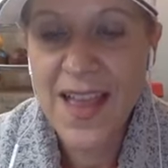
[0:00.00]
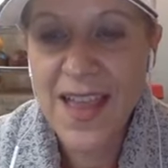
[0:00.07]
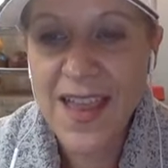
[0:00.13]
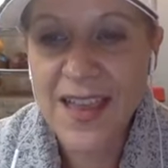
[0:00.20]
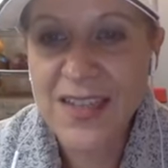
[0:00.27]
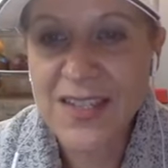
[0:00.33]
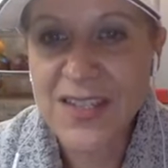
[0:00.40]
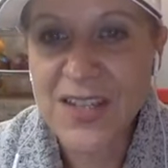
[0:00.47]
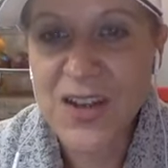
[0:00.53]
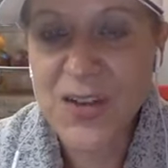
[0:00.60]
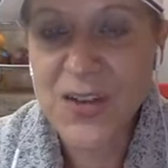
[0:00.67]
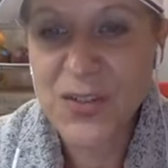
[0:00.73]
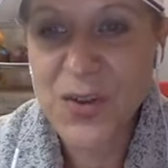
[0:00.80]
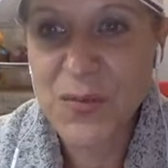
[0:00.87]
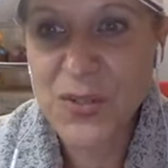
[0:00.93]
And
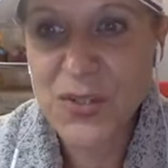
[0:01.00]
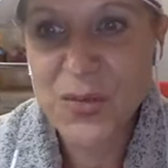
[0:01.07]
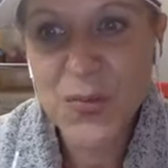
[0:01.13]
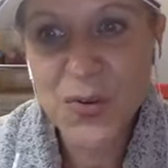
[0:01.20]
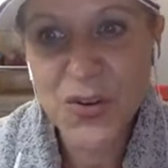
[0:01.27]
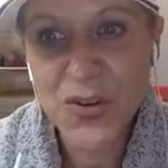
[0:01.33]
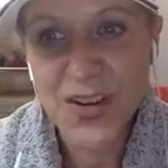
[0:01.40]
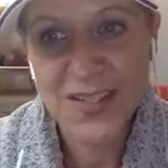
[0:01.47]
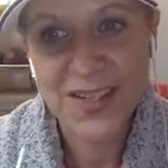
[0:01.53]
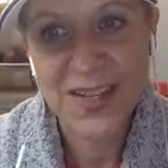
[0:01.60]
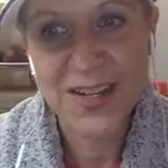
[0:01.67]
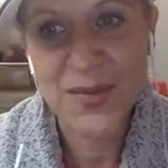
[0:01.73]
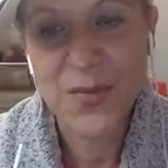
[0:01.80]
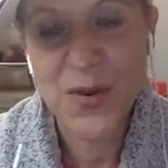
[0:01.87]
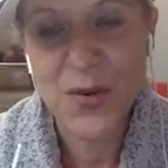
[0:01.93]
also I'm super
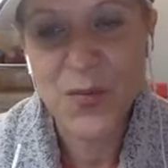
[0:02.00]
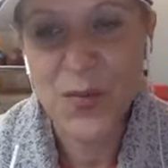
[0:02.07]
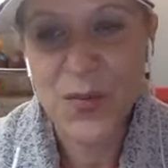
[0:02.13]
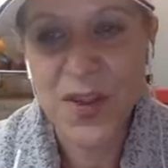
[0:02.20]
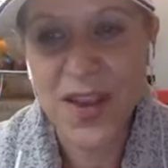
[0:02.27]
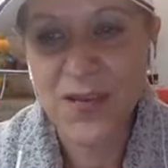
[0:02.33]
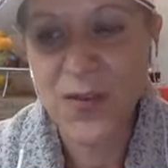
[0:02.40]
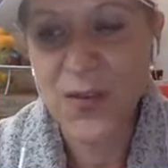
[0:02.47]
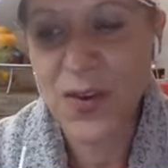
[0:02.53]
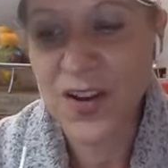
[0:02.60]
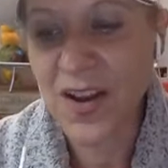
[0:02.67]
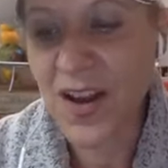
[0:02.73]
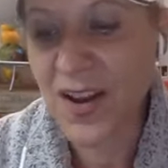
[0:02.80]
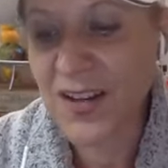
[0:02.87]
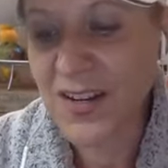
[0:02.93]
excited about what we have
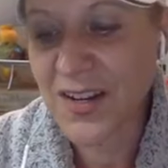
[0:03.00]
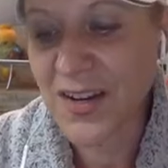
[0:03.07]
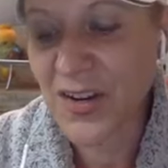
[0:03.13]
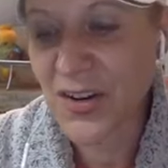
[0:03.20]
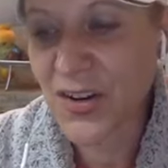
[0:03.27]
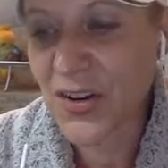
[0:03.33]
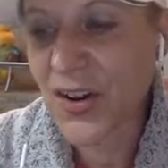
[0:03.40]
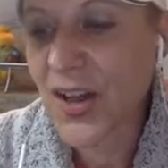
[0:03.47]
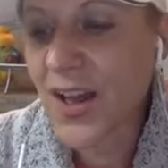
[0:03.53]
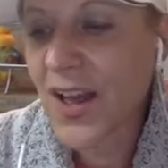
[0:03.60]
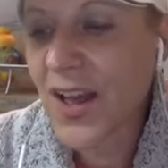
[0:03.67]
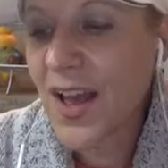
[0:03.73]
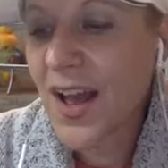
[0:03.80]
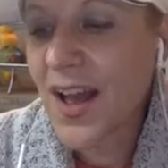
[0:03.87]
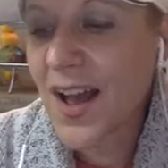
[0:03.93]
going on in our
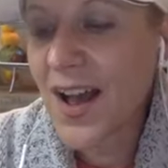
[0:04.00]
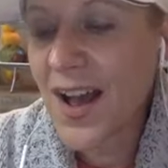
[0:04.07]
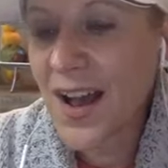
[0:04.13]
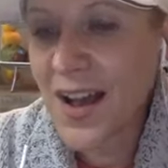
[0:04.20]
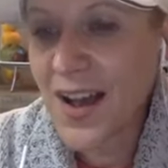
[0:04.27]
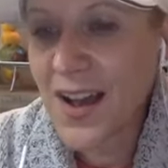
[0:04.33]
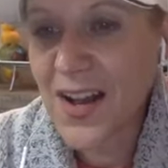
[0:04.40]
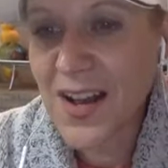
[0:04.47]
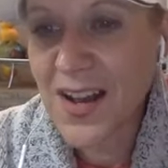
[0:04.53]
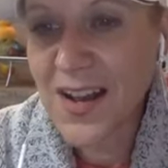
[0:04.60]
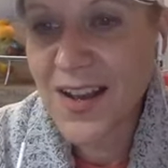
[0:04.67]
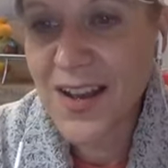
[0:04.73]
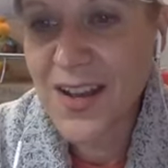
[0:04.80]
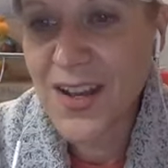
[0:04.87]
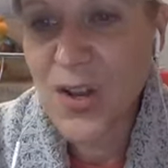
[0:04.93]
uh,
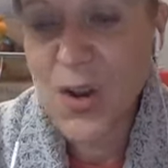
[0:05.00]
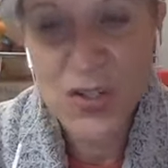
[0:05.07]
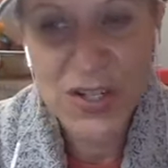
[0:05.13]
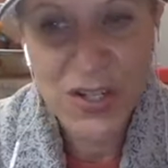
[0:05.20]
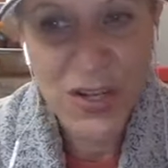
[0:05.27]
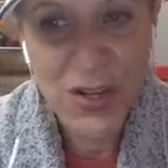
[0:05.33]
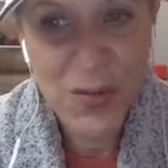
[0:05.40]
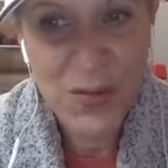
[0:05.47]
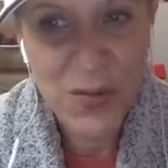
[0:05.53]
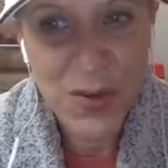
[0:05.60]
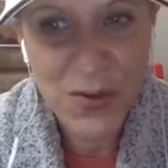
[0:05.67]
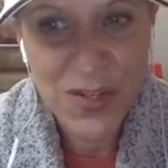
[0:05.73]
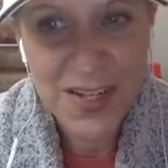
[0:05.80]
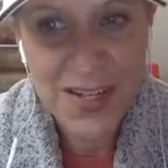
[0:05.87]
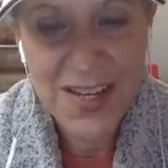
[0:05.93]
coaching
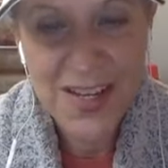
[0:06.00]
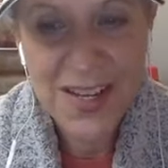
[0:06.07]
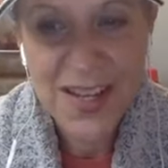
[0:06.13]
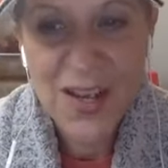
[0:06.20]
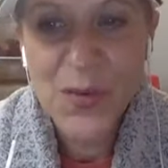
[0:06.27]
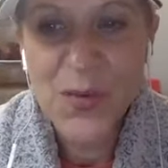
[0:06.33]
community.